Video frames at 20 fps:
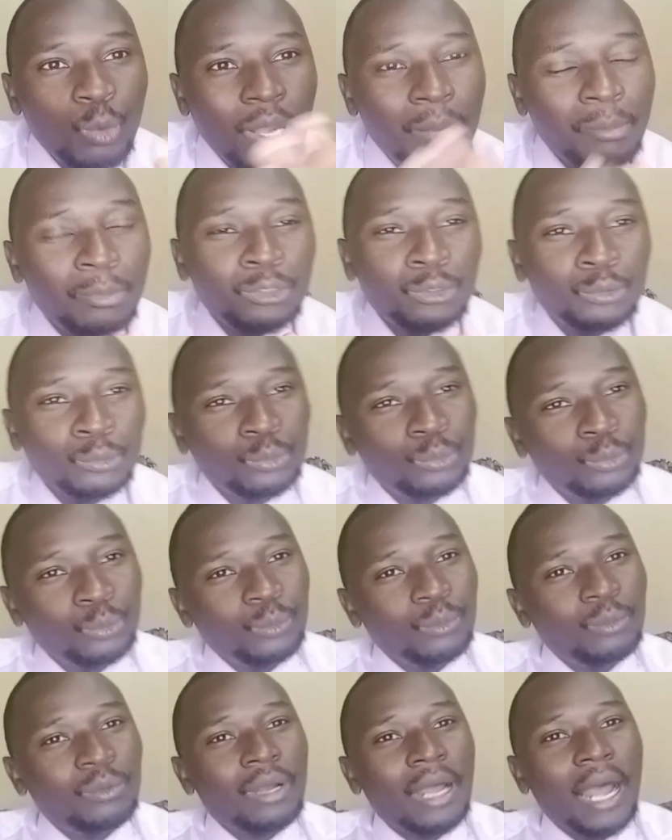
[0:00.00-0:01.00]
are able to do,
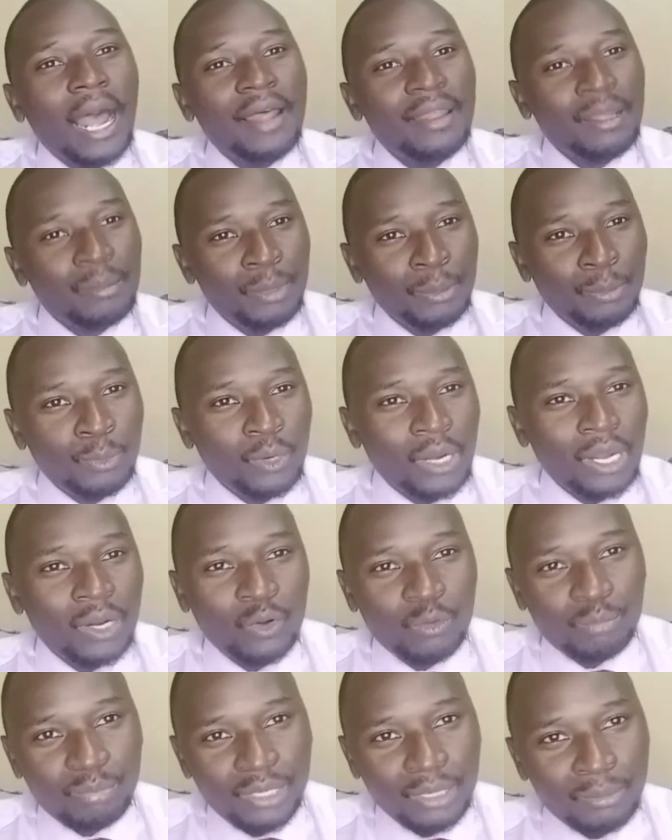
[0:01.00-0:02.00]
other people
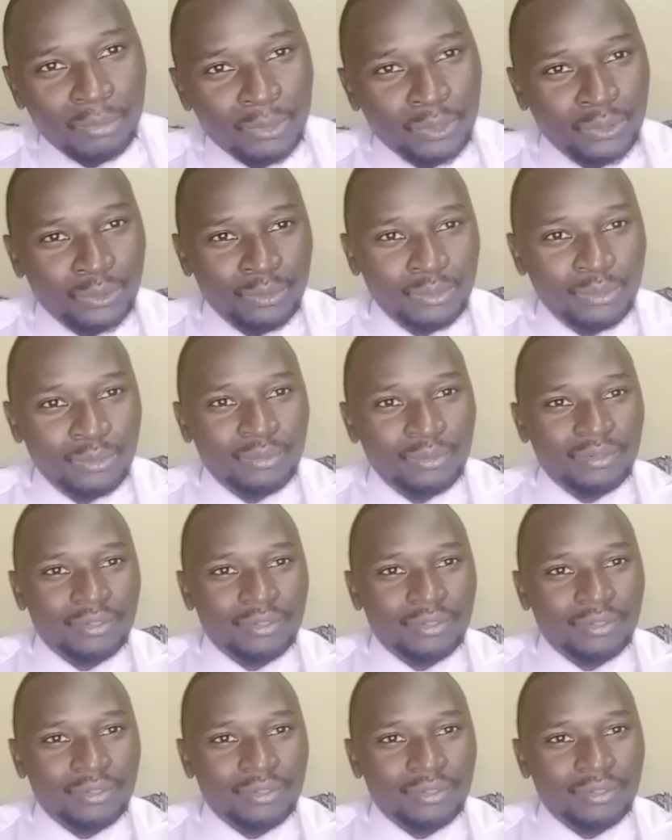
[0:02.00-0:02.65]
cannot be able to do.